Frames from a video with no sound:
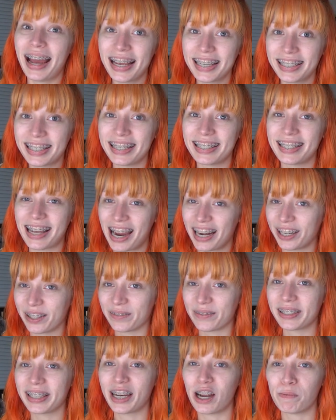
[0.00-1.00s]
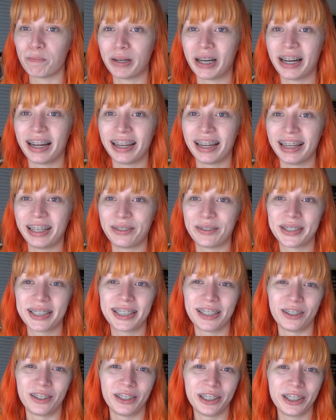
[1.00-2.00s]
Essence items that I bought, and it was
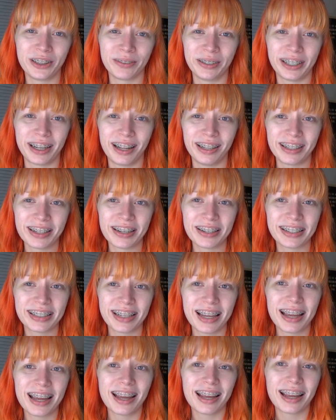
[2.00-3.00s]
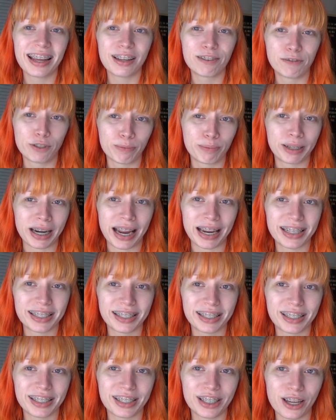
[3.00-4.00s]
still only $3 full
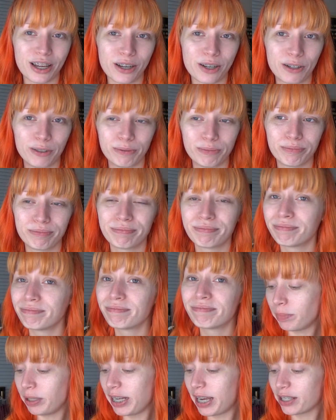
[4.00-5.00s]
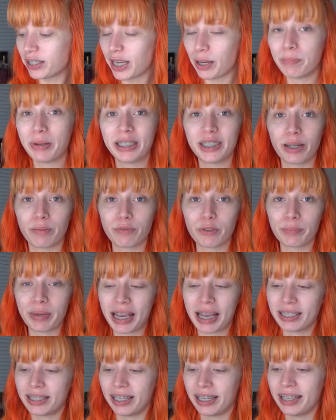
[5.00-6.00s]
price. So something else I picked up
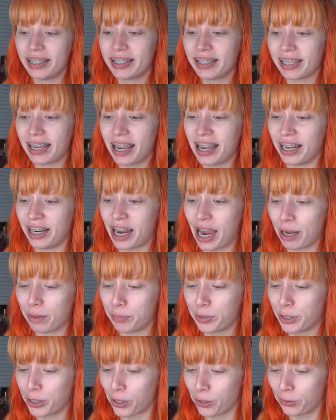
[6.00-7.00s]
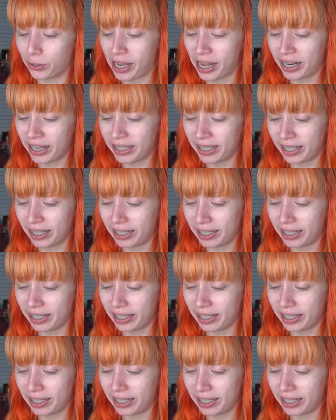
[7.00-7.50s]
from Essence, and I'm so glad I